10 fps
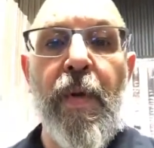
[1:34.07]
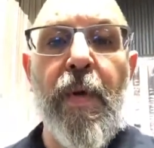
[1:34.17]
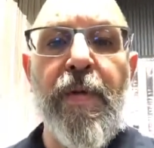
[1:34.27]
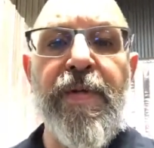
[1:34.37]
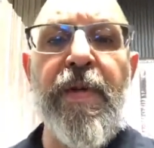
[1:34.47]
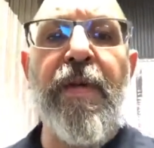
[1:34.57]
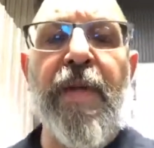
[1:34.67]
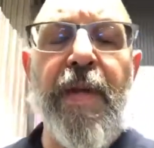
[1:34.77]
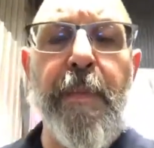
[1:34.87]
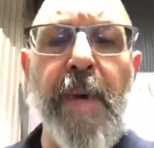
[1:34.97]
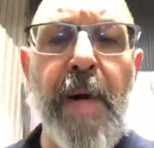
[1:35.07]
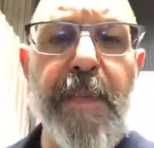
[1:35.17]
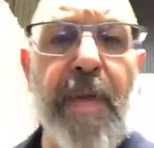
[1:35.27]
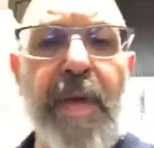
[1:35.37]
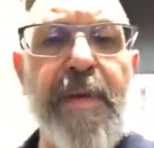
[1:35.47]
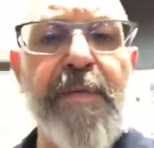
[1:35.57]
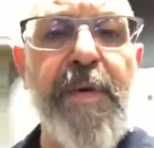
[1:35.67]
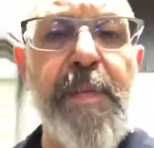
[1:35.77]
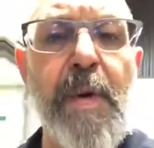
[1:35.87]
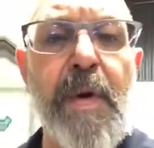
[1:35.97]
Still need to populate a
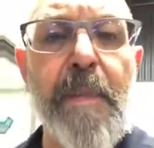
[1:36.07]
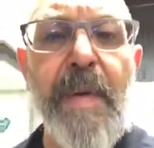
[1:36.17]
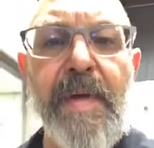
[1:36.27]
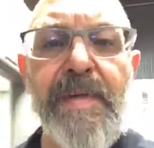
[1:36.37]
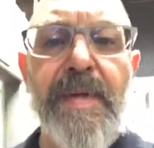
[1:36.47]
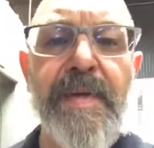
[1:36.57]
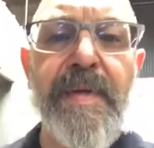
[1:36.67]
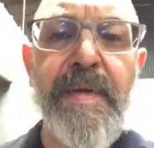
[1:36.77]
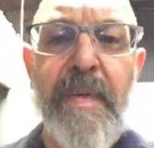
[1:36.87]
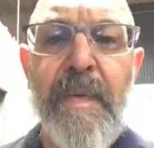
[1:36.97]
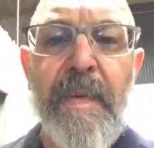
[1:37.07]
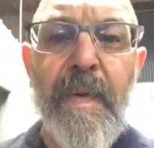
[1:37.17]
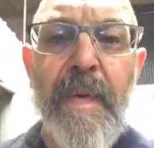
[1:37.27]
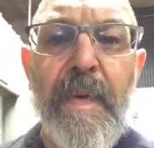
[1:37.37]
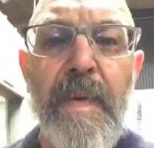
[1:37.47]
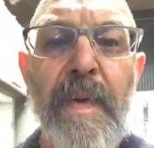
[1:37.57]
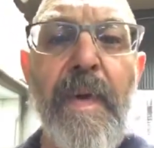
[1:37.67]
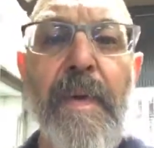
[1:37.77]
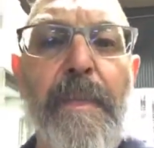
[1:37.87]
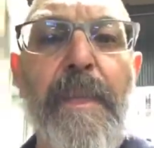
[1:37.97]
few more pictures,
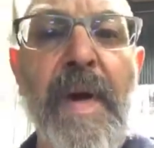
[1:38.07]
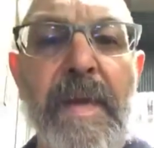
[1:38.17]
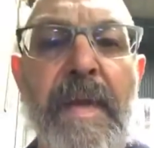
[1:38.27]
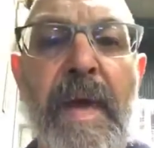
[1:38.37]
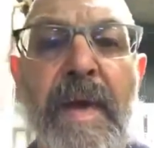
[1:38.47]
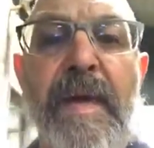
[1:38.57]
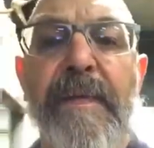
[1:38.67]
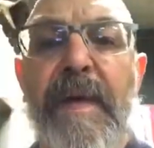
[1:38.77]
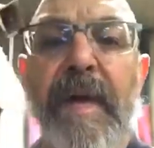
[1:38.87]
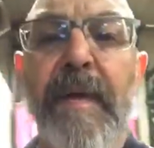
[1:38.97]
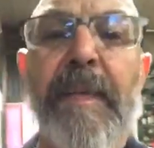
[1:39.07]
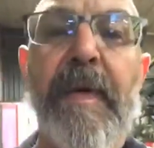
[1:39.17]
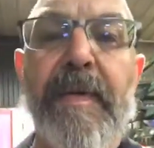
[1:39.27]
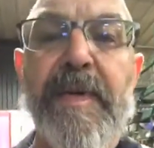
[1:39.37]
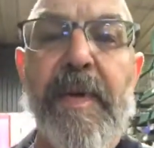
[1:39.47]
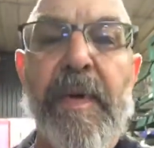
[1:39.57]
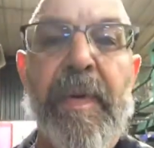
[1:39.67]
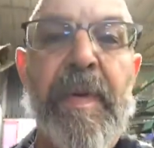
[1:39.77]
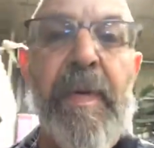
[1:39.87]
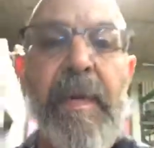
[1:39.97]
but they are available to
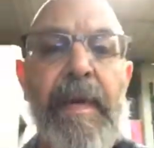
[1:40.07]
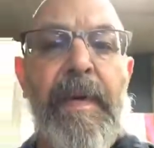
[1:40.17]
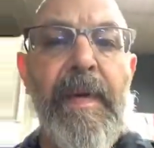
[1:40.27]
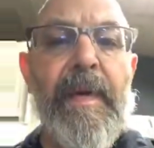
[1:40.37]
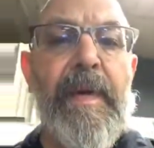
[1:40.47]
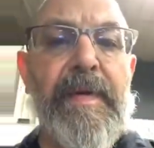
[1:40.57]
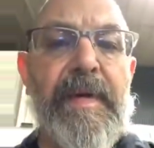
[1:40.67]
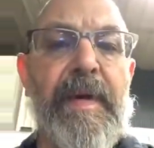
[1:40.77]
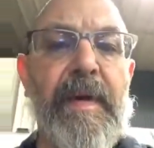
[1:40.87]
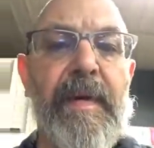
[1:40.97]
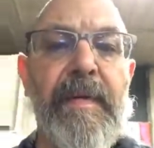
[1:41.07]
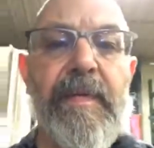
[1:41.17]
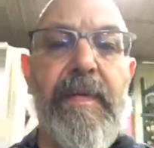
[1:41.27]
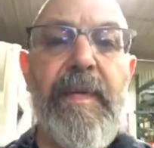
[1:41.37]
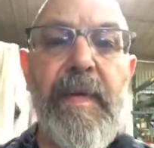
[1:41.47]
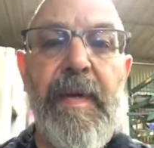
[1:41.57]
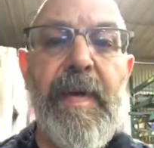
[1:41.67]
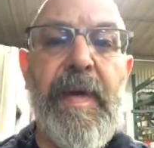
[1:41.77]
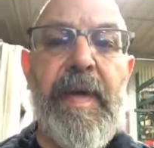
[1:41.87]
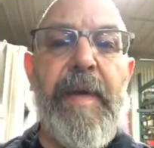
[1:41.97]
order. So
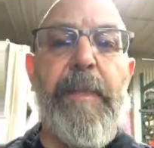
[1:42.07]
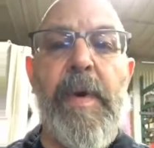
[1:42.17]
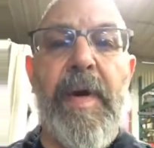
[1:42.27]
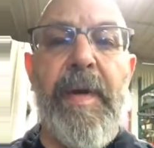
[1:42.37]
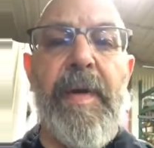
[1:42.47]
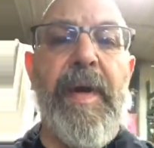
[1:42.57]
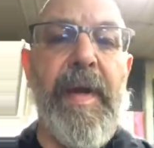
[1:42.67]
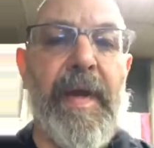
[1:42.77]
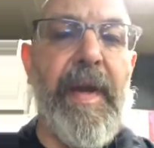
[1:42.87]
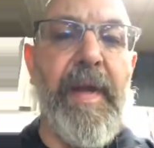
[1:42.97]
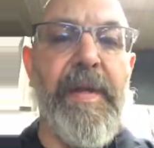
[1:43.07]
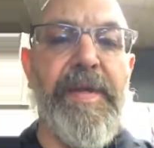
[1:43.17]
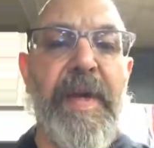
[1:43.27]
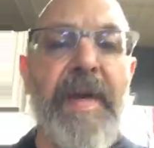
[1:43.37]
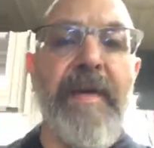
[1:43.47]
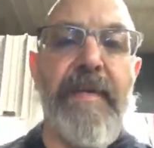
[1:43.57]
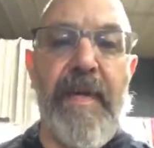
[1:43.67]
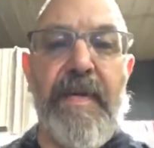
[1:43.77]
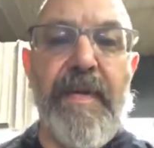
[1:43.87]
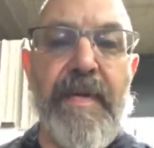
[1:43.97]
I keep wandering and getting shadows.
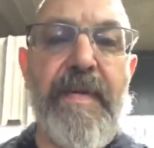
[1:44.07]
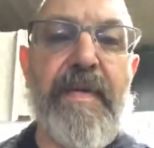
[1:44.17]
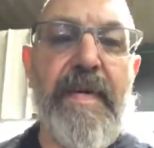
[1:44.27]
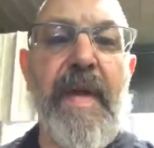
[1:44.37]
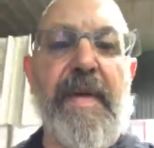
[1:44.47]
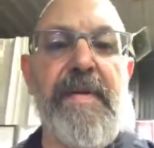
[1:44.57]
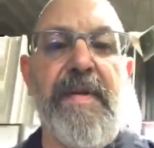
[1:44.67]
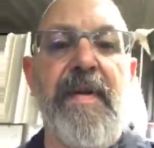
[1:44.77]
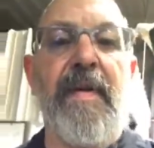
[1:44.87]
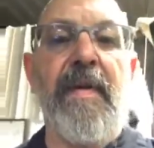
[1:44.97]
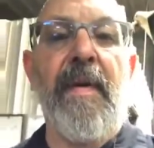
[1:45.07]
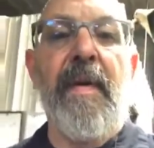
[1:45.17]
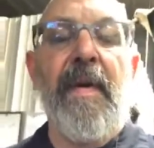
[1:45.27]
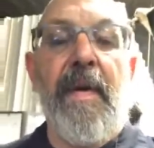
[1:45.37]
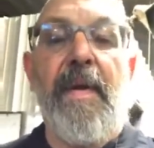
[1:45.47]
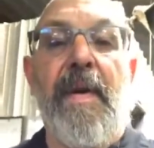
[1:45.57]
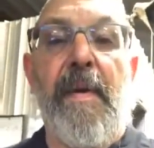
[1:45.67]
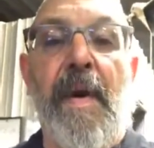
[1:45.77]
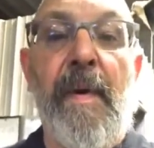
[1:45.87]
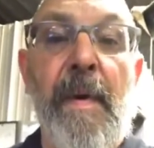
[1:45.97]
I'll just stand still. There we go.